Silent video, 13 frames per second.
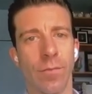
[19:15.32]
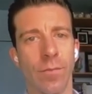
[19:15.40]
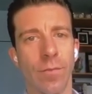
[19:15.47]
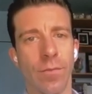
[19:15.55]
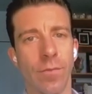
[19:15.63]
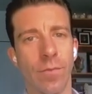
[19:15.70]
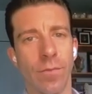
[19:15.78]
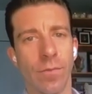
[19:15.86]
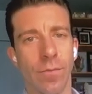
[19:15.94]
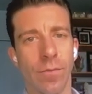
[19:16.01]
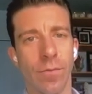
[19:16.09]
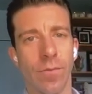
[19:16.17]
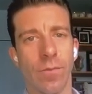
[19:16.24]

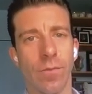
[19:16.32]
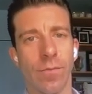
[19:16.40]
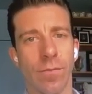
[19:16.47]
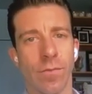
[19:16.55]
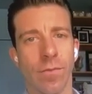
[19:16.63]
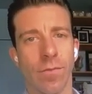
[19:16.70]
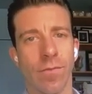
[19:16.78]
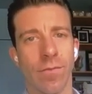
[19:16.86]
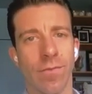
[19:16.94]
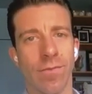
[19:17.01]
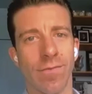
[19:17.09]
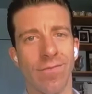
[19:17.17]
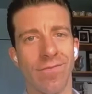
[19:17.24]

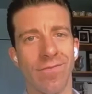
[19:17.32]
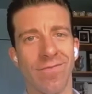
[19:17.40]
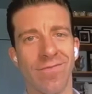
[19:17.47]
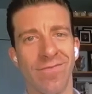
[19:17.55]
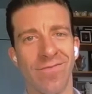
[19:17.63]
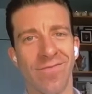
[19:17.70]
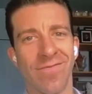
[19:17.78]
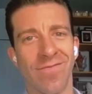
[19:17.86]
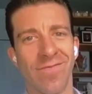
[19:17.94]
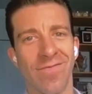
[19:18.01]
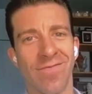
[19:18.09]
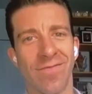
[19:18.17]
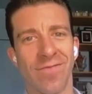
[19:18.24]

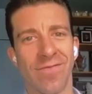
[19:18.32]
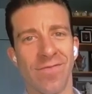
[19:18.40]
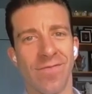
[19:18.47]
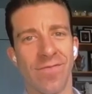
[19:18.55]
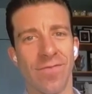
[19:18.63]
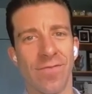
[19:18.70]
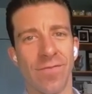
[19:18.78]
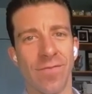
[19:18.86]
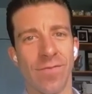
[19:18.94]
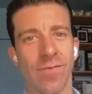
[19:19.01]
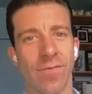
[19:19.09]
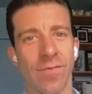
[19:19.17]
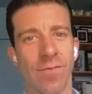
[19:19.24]

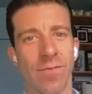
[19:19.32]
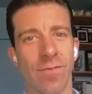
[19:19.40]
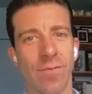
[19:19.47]
This person isn't speaking.